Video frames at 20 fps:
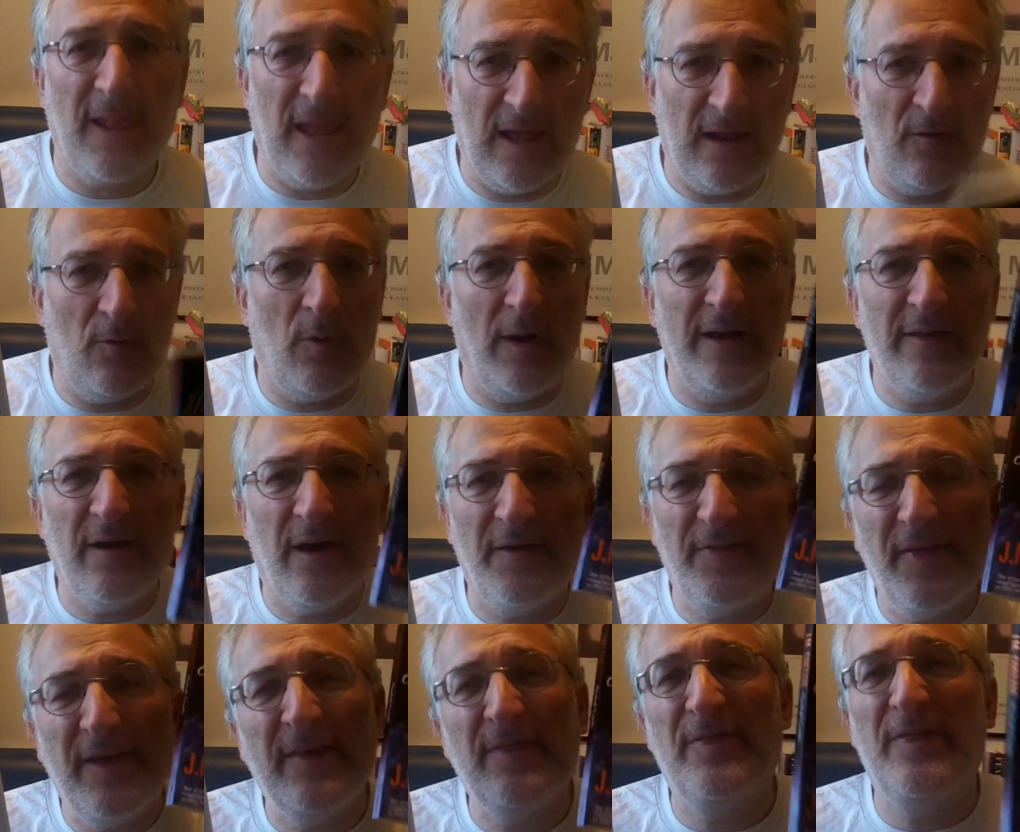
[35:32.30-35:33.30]
In a way that I
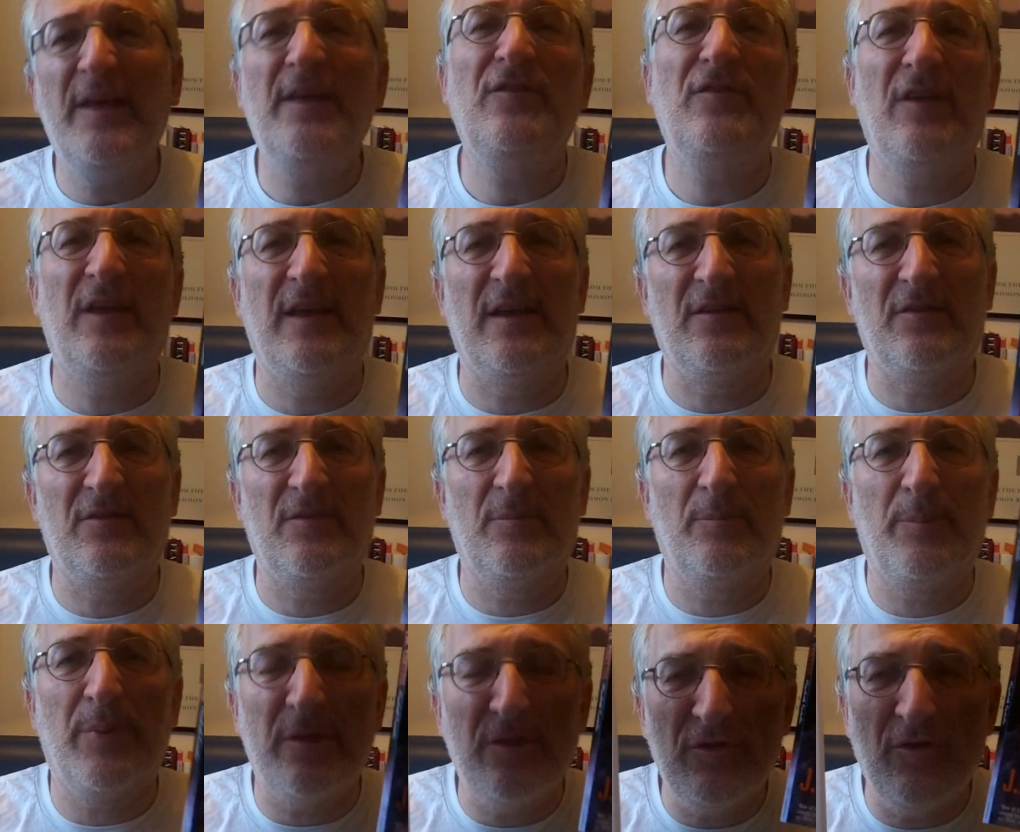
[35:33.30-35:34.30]
think this is,
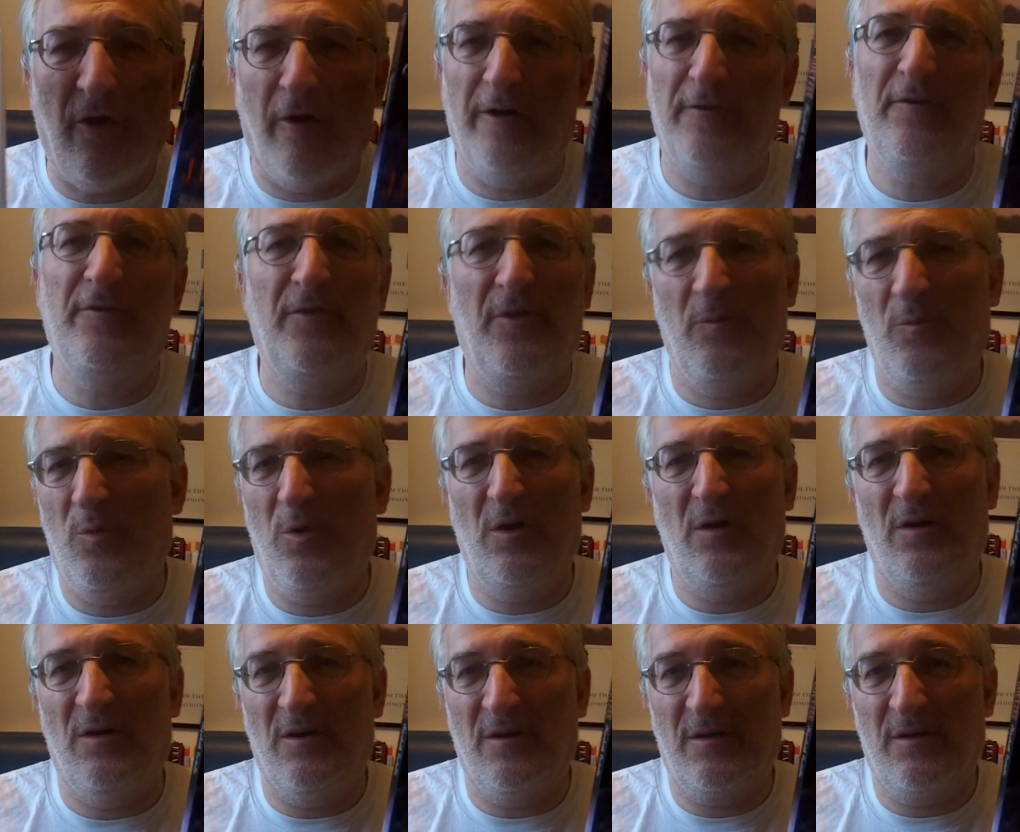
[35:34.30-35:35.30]
but neither of them
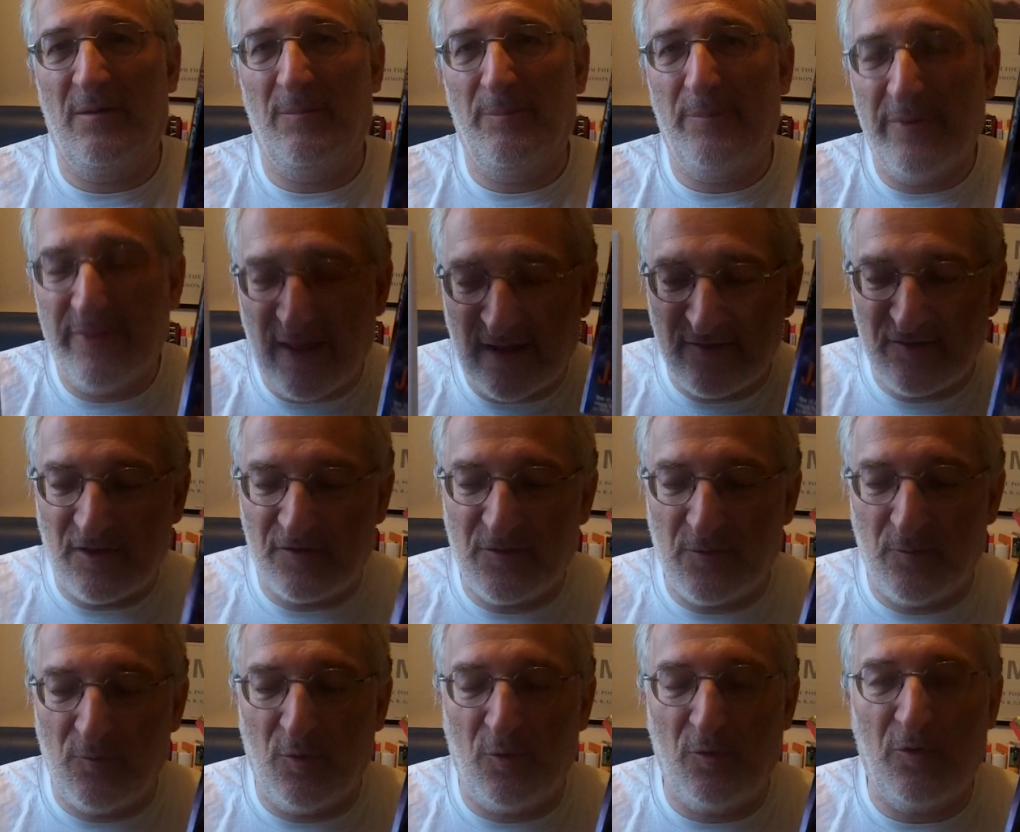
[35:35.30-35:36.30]
work. But that
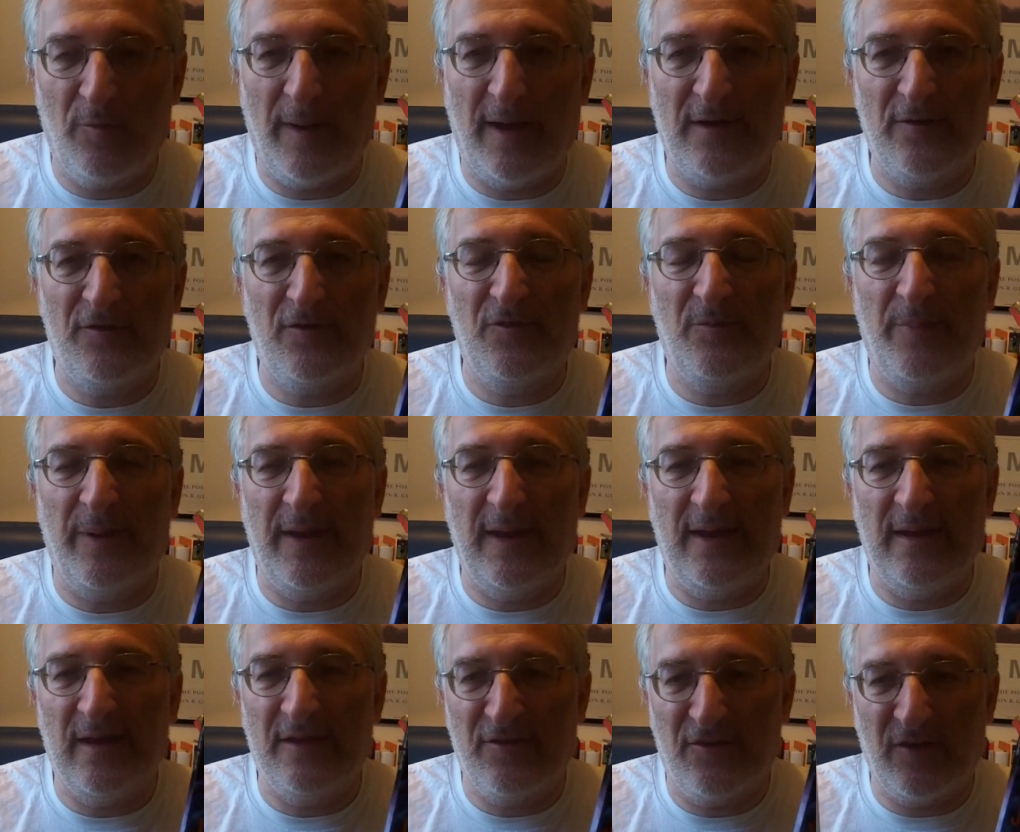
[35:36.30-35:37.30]
doesn't rule them out as
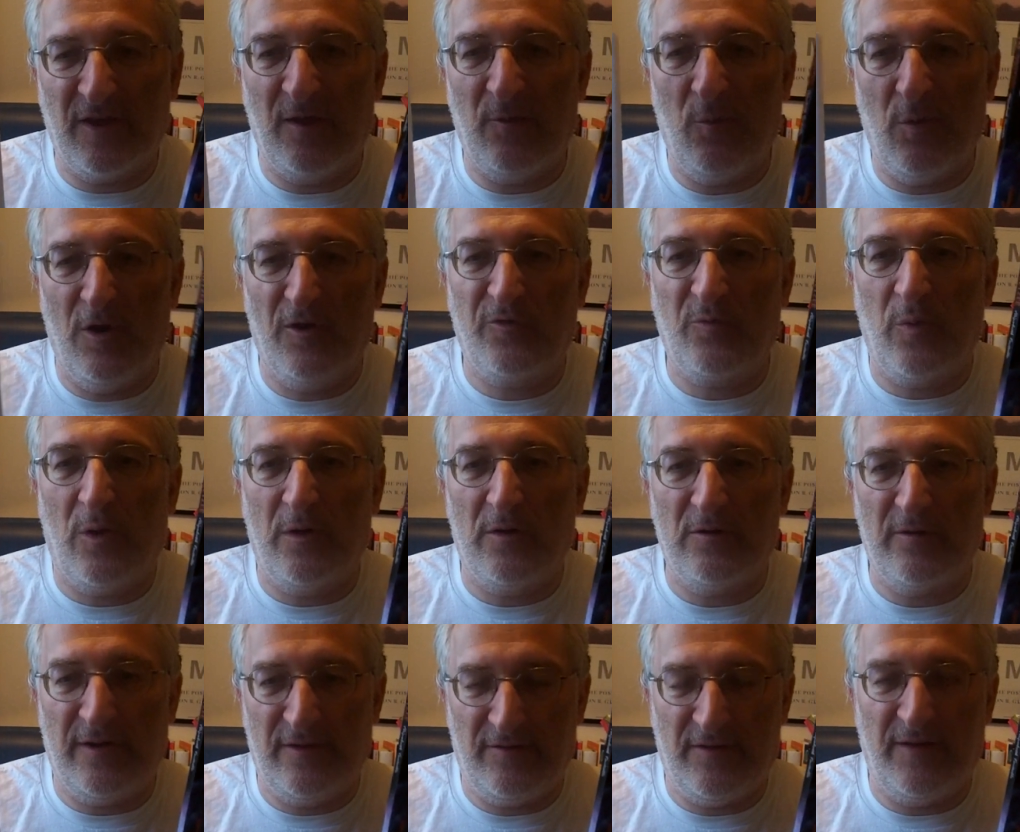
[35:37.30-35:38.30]
being, as I say,
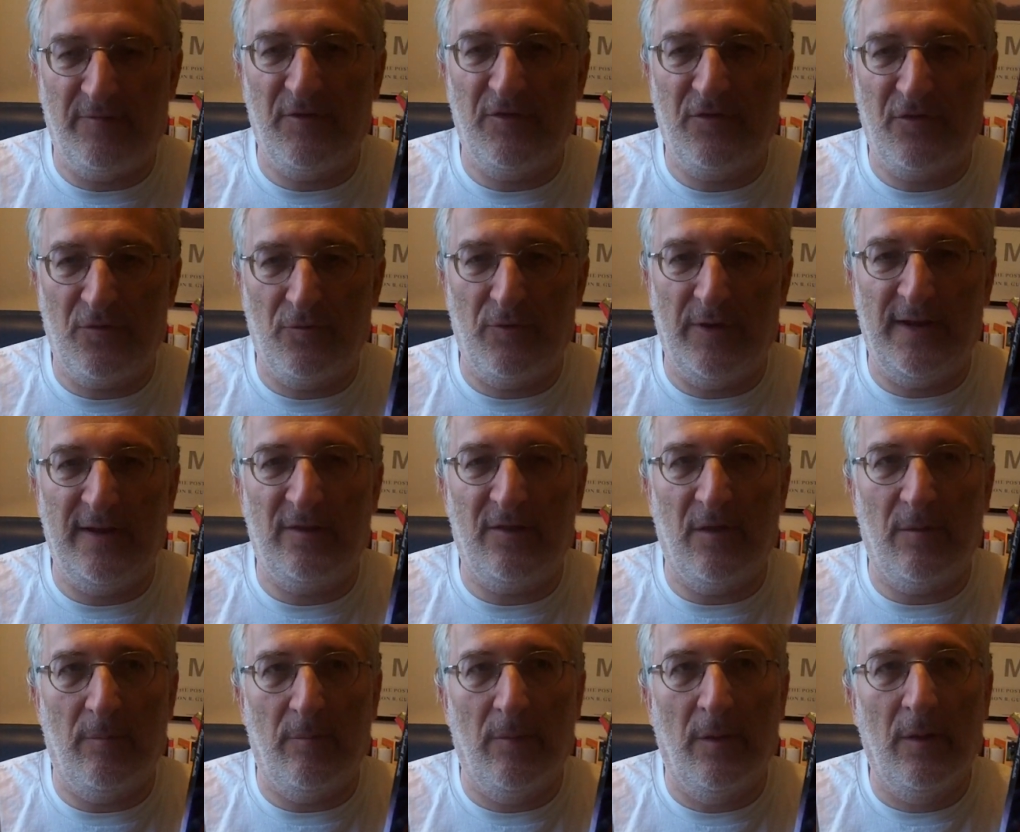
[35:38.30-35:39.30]
worthwhile endeavours to read
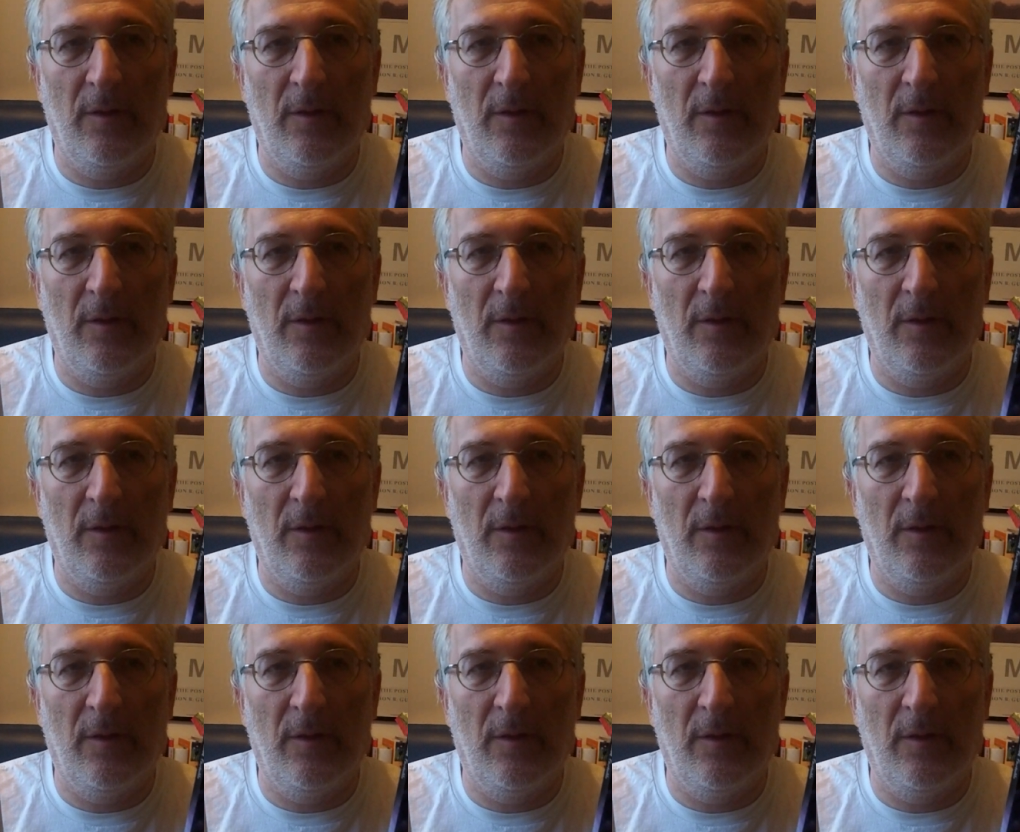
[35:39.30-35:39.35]
them.